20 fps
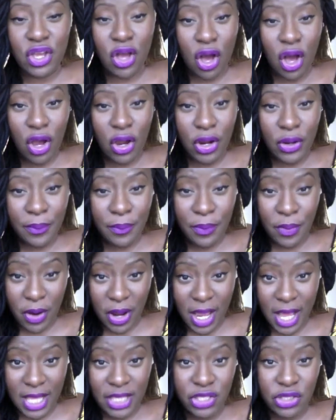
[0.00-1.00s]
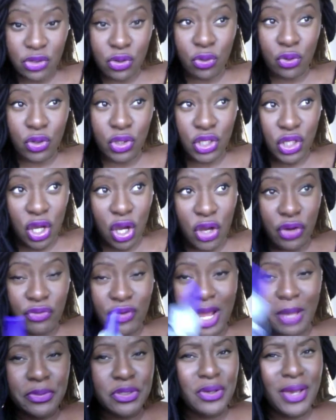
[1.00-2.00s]
yarn braids or
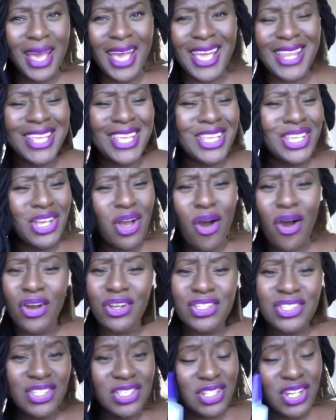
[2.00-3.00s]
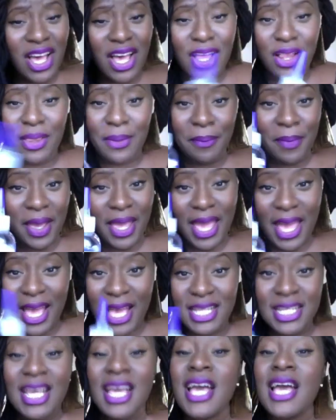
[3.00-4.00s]
yarn wraps or any yarn style in my
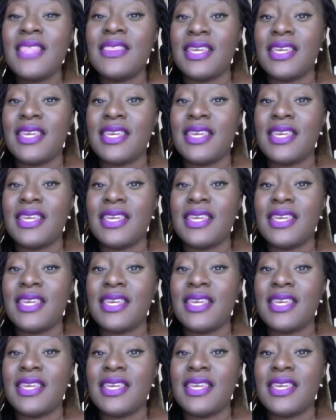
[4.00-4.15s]
head